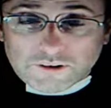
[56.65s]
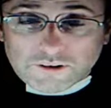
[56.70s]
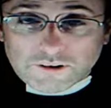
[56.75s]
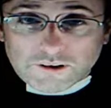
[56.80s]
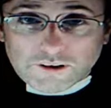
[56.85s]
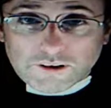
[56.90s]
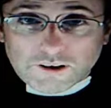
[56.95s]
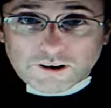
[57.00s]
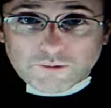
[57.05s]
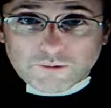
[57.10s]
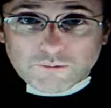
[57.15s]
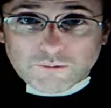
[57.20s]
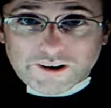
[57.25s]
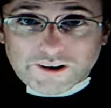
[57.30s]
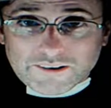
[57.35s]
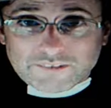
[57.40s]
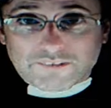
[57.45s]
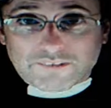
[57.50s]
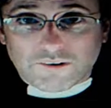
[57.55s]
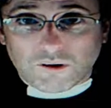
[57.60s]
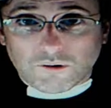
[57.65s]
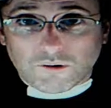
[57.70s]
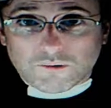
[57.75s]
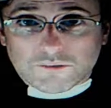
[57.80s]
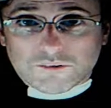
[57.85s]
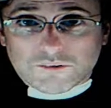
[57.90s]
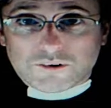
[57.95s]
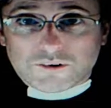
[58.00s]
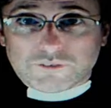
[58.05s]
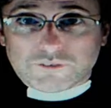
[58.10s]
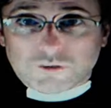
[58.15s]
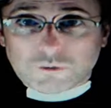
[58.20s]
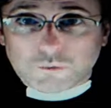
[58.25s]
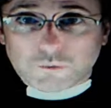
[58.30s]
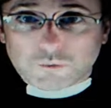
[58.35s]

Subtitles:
a renaissance, if you